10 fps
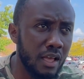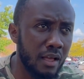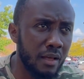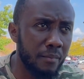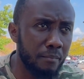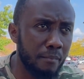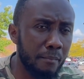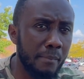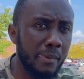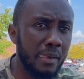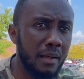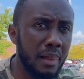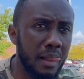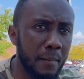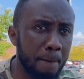Who helps you get to
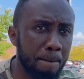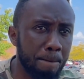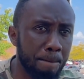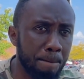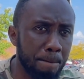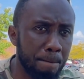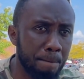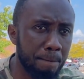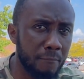the border to Panama.